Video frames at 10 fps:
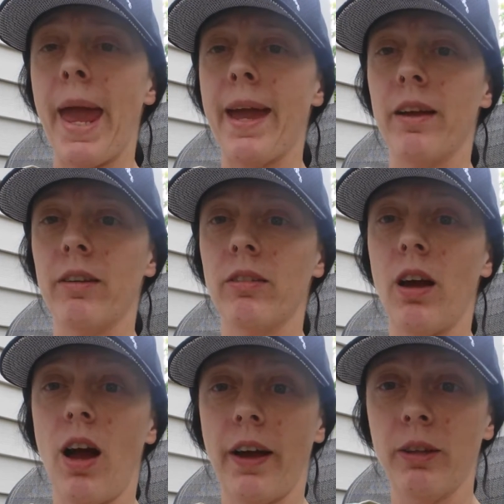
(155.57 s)
and
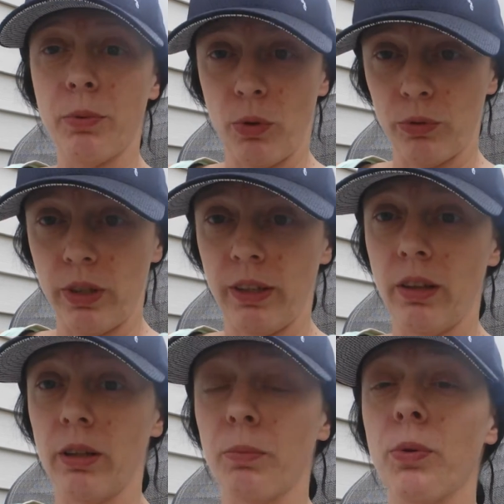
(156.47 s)
uh, high in protein.
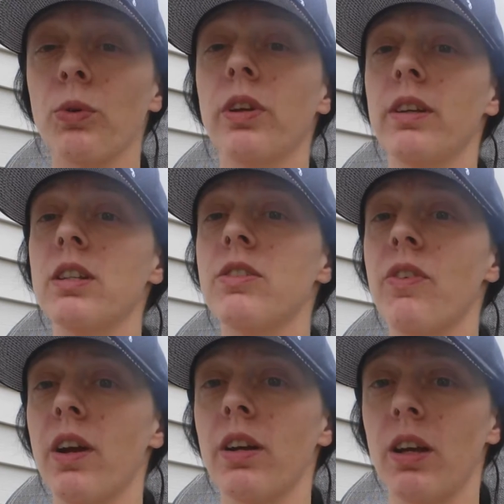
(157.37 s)
And protein is
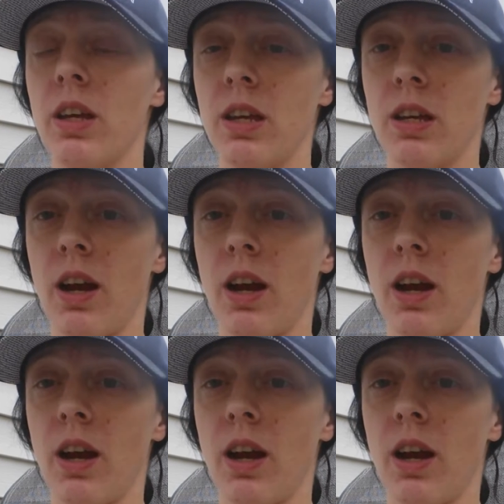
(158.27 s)
very the key.